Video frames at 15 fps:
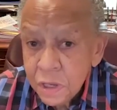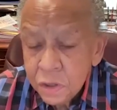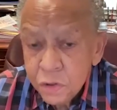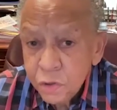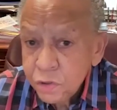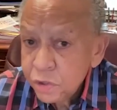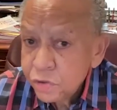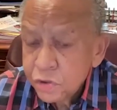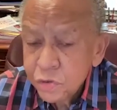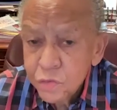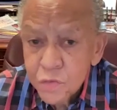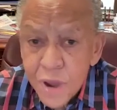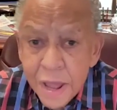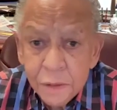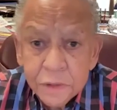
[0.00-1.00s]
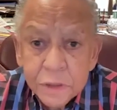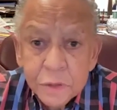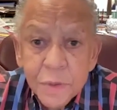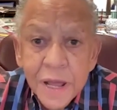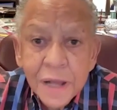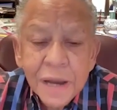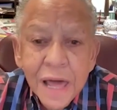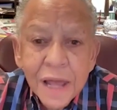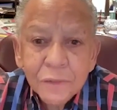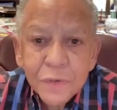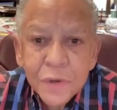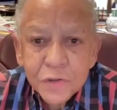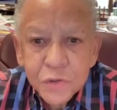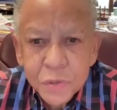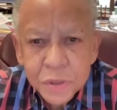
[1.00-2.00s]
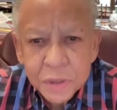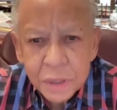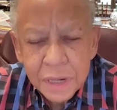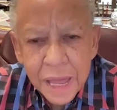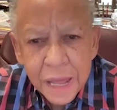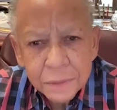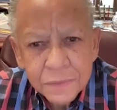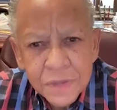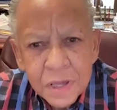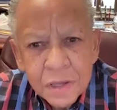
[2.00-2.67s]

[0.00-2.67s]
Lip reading: you're just surrounded by a lot of history and a lot of